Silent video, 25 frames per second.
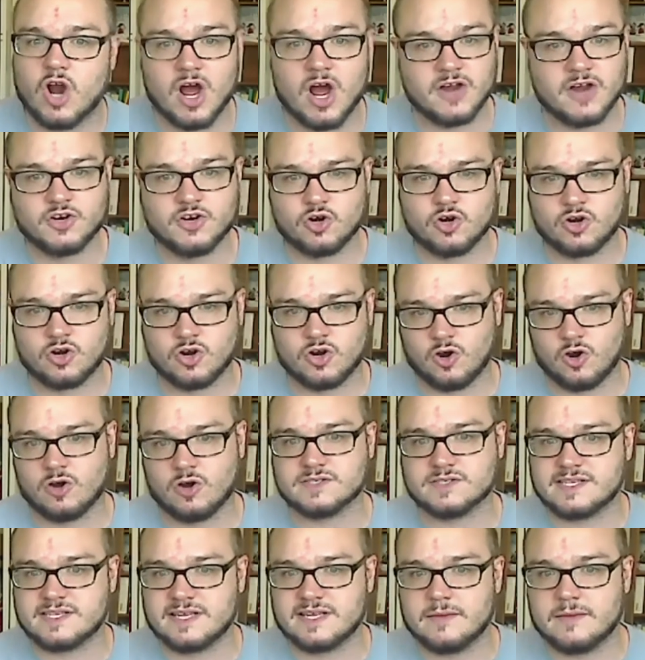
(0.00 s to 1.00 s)

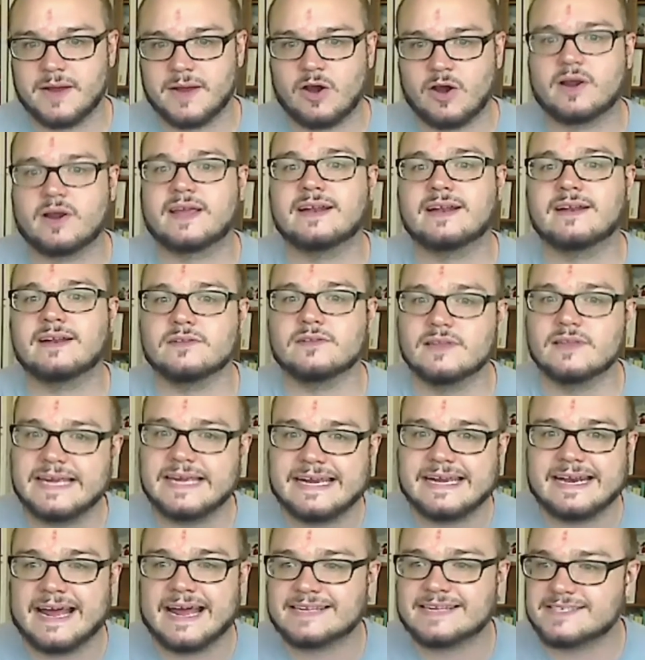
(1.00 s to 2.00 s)
undergirds the American
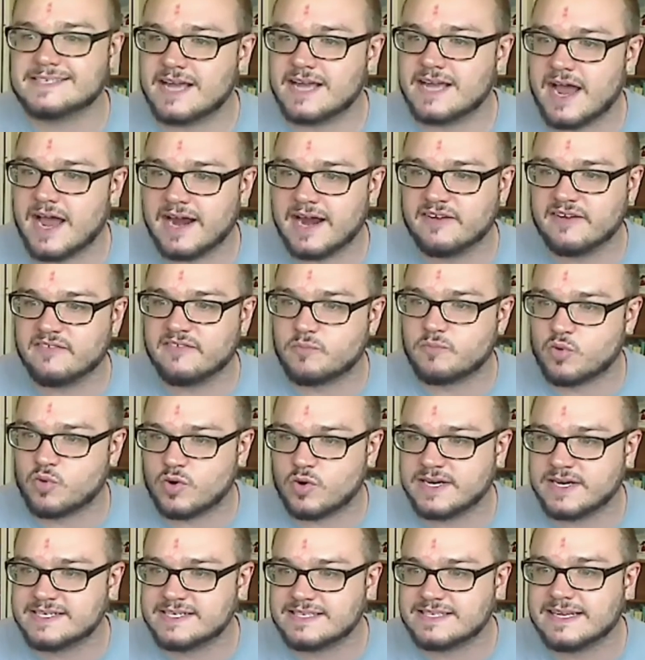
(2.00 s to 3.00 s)
elite as a kind of
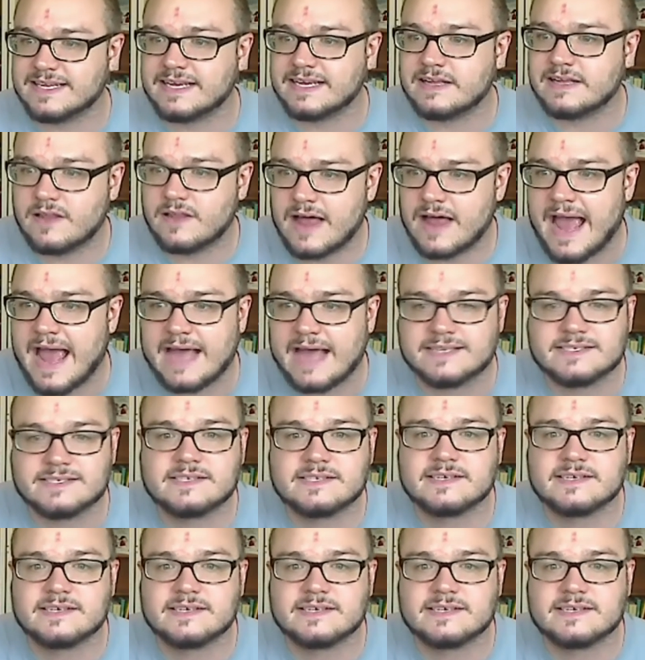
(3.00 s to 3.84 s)
priestly class,